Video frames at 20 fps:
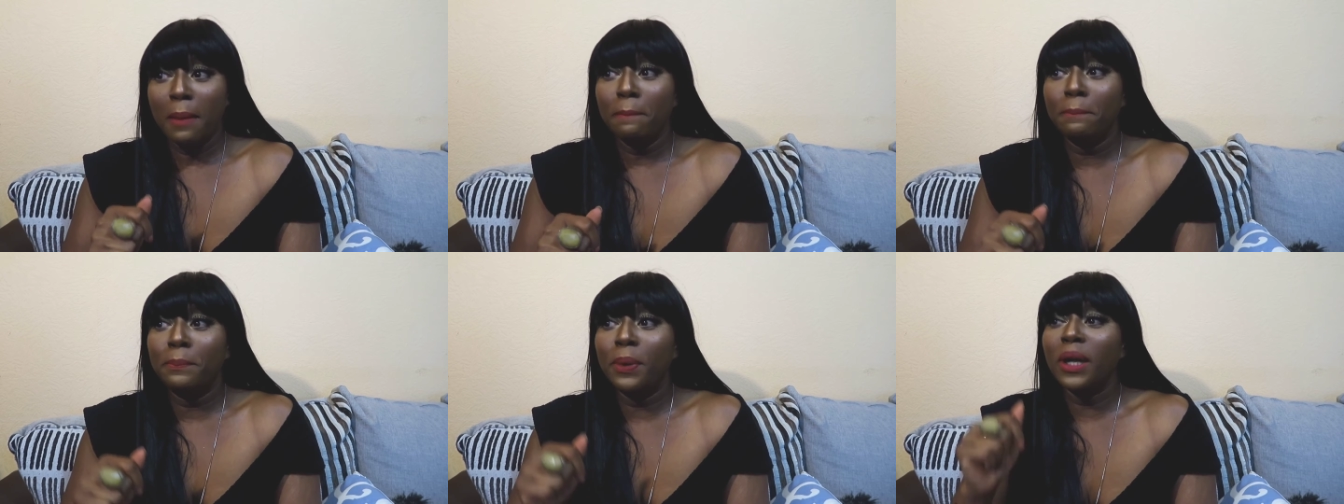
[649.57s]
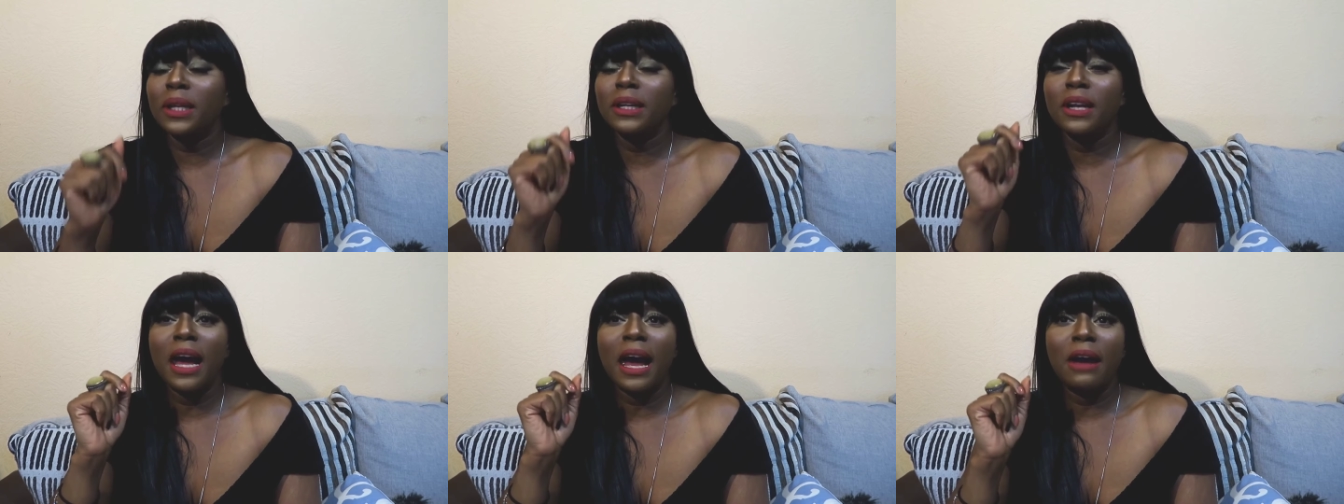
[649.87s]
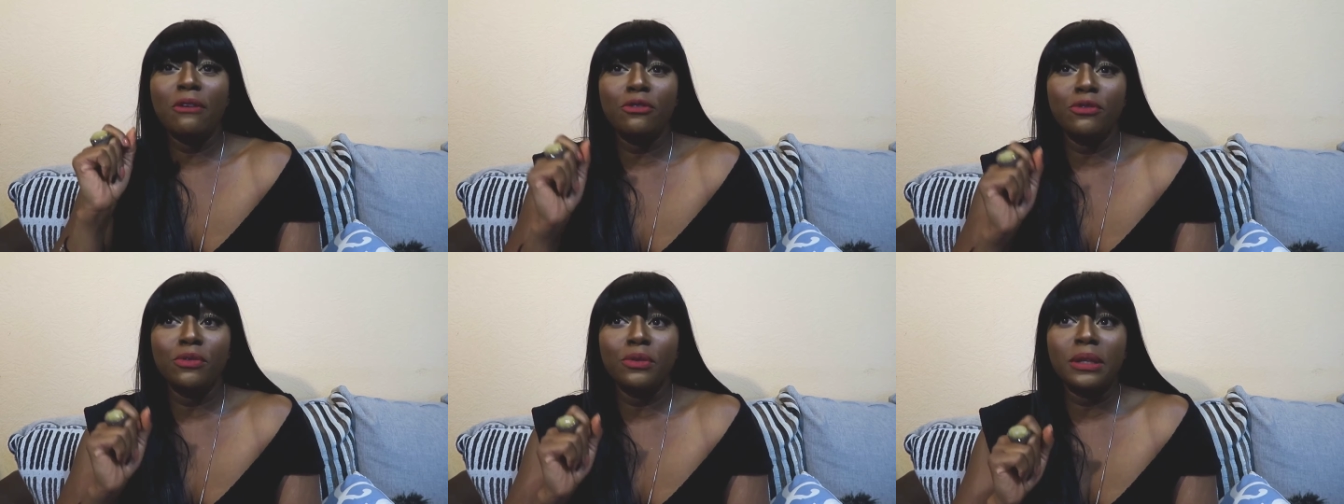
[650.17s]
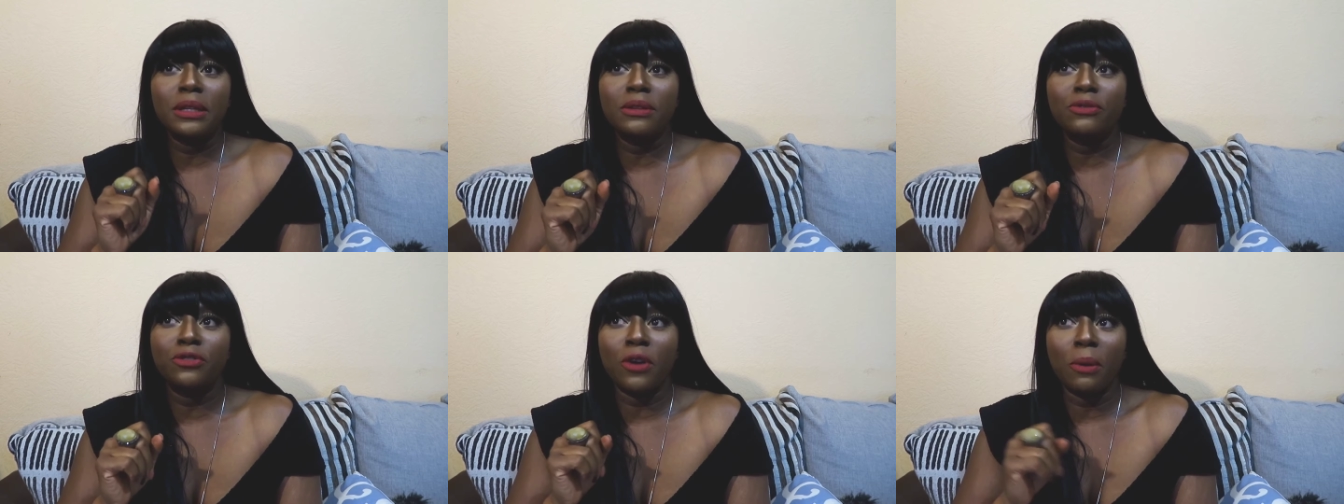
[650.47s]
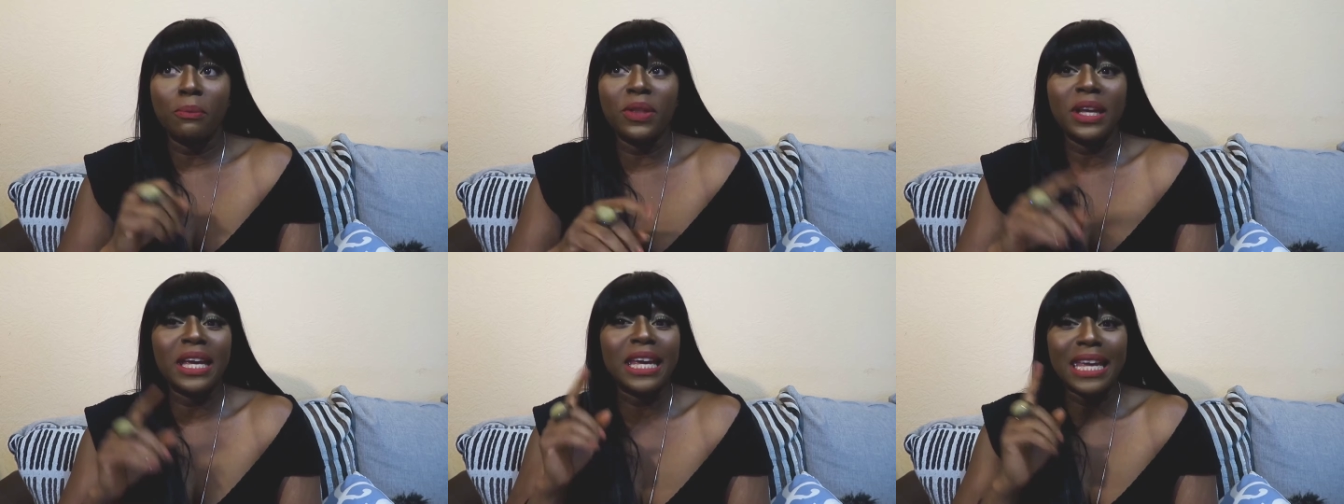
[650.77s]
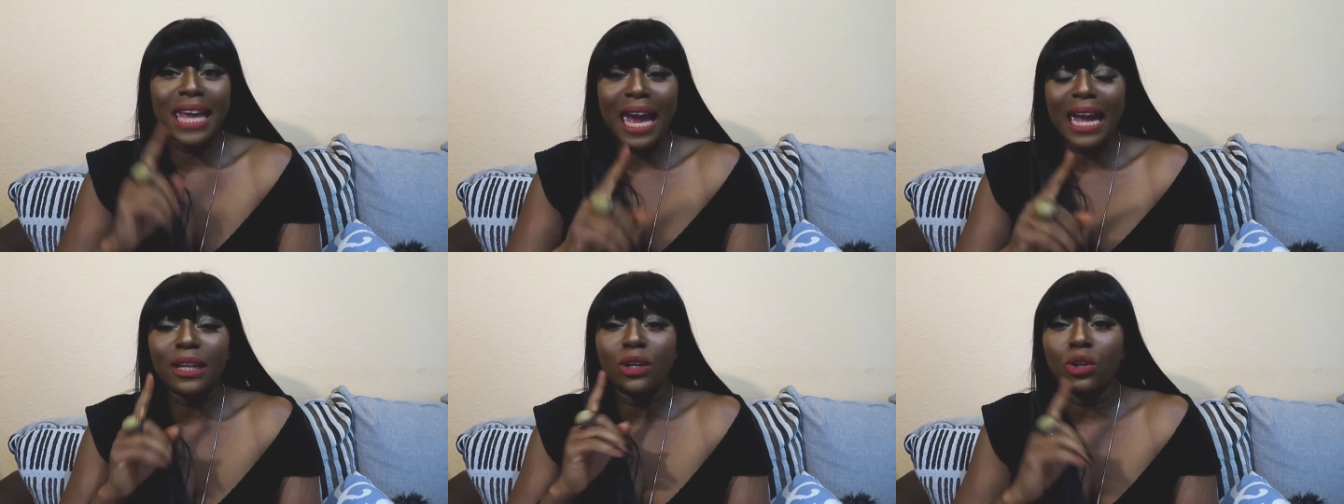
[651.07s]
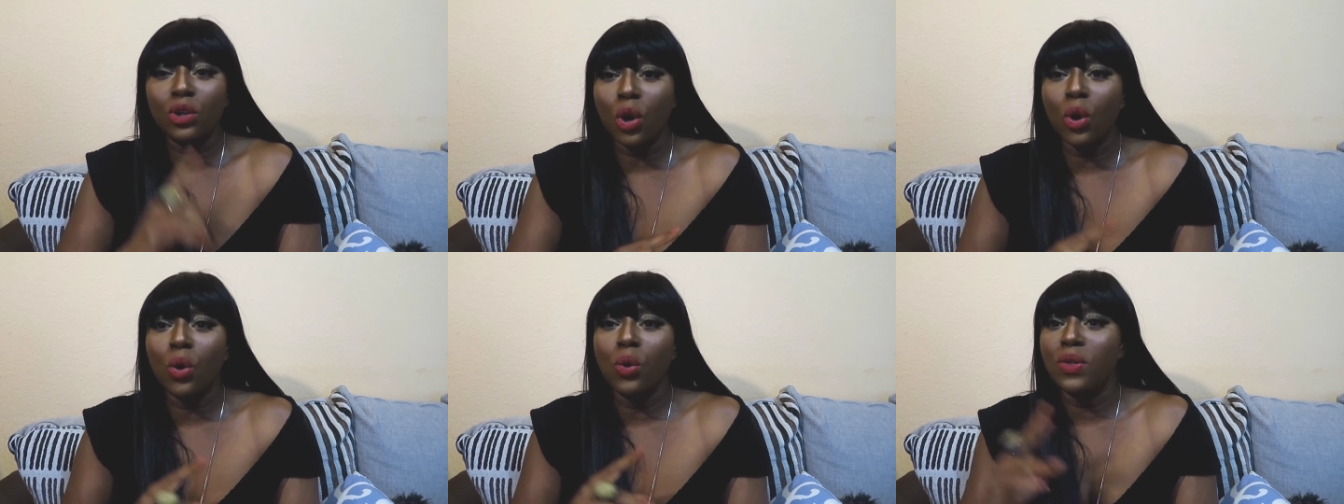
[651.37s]
But from the
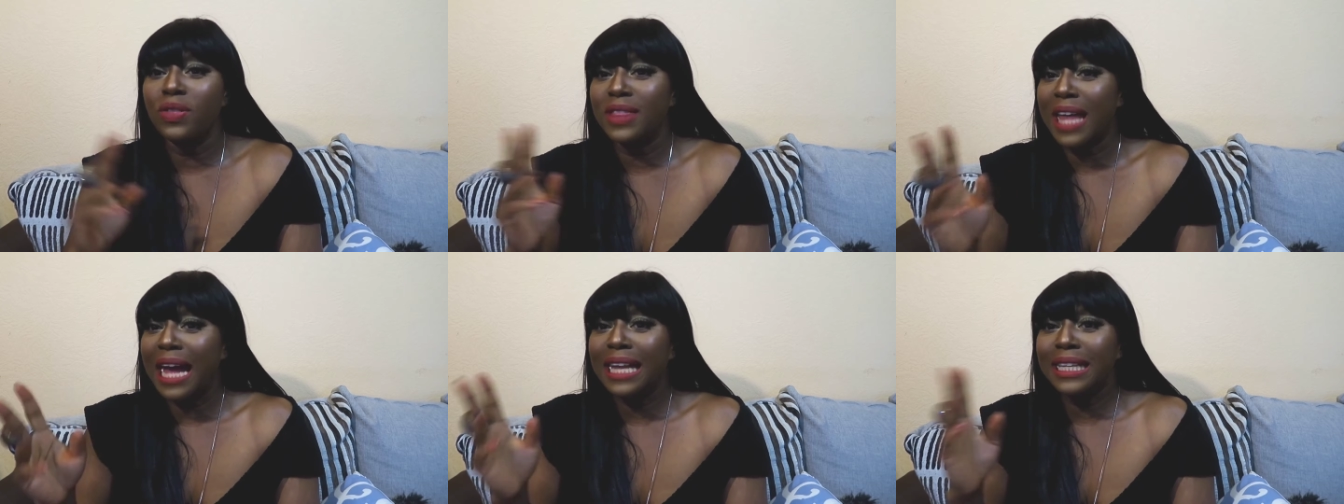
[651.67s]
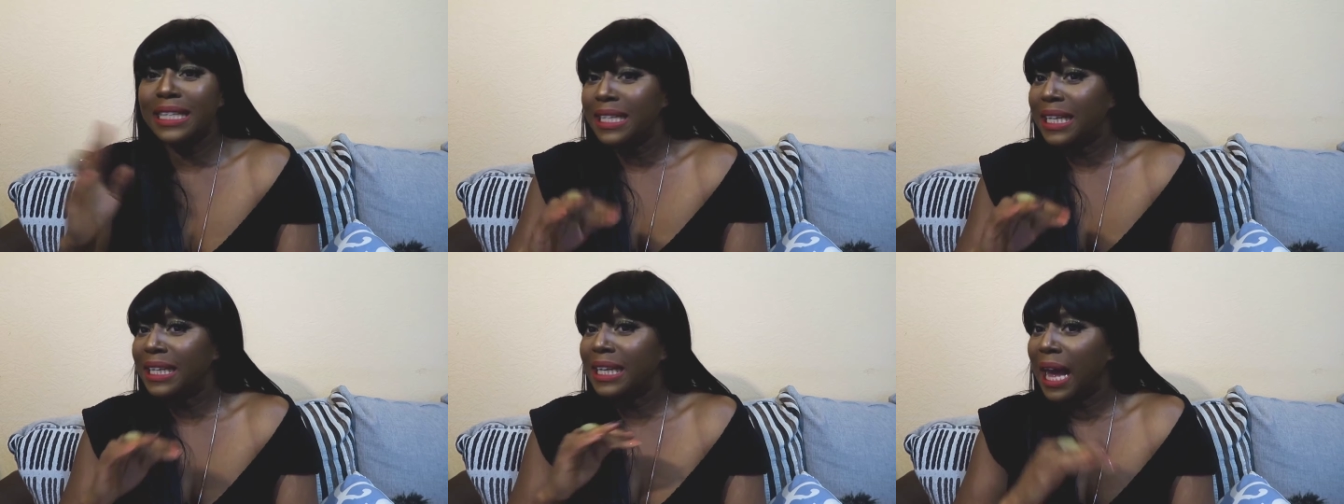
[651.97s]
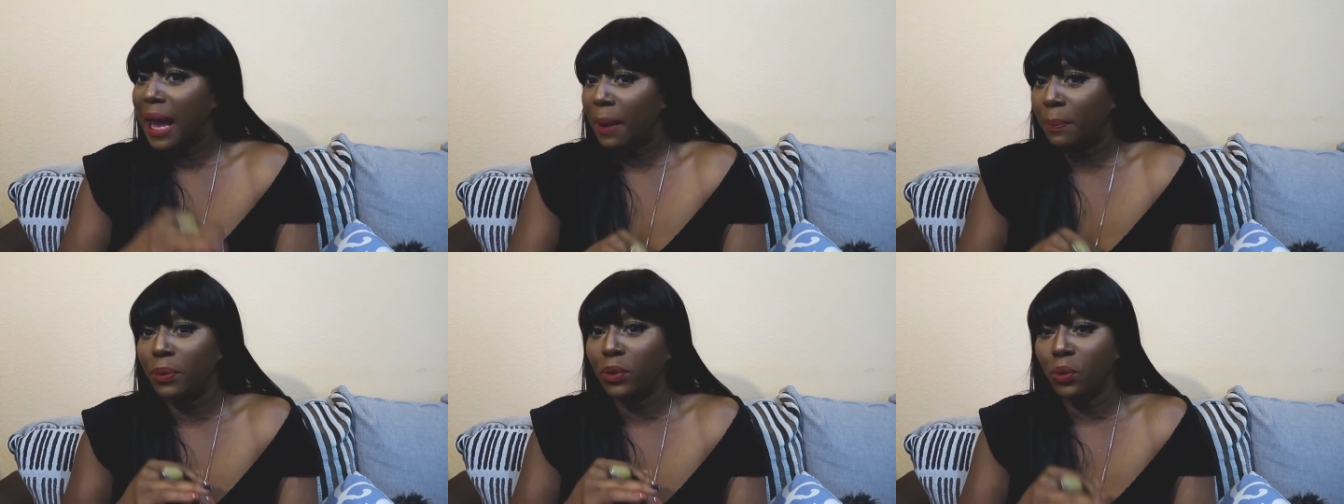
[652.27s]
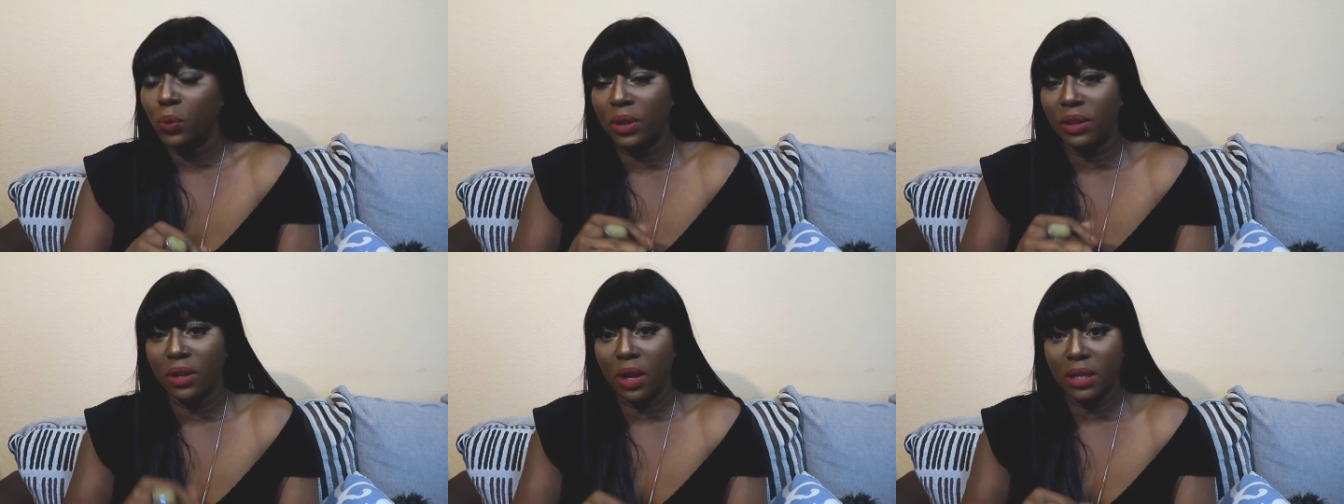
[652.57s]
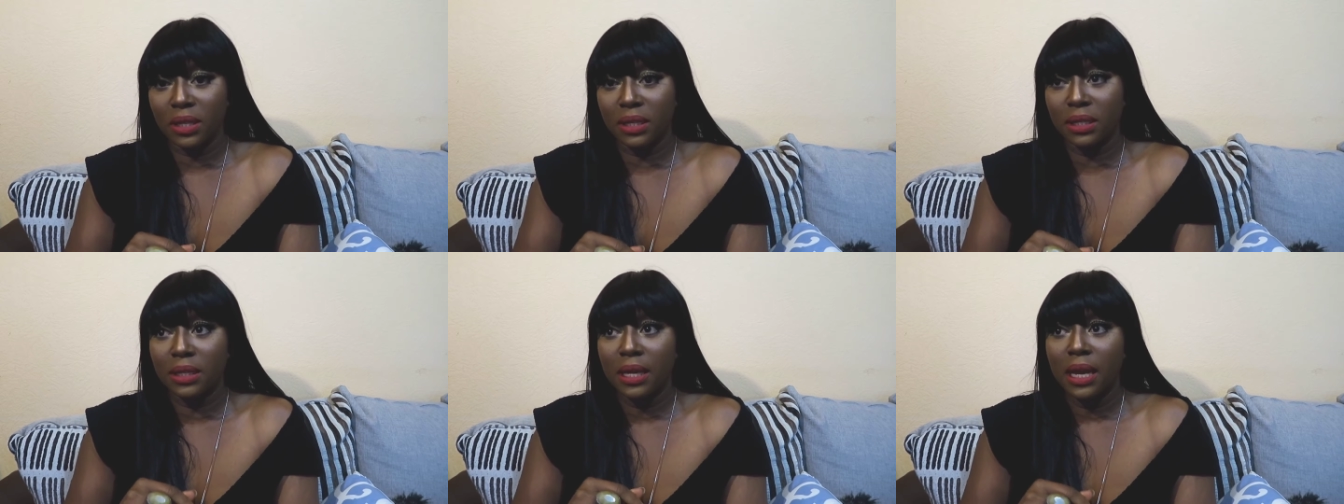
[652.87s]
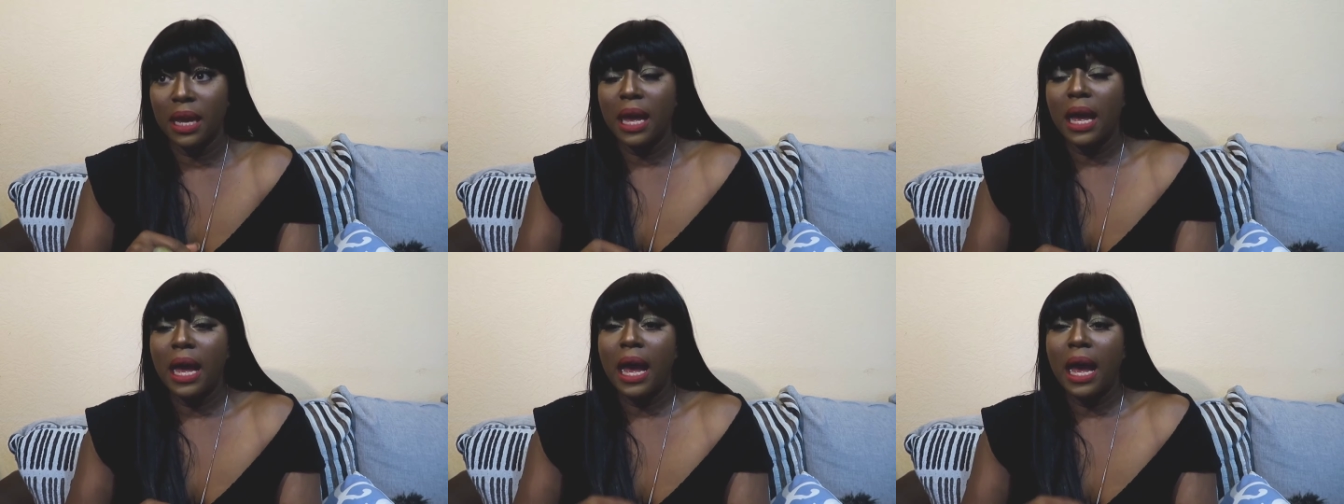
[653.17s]
get-go, that didn't happen with us.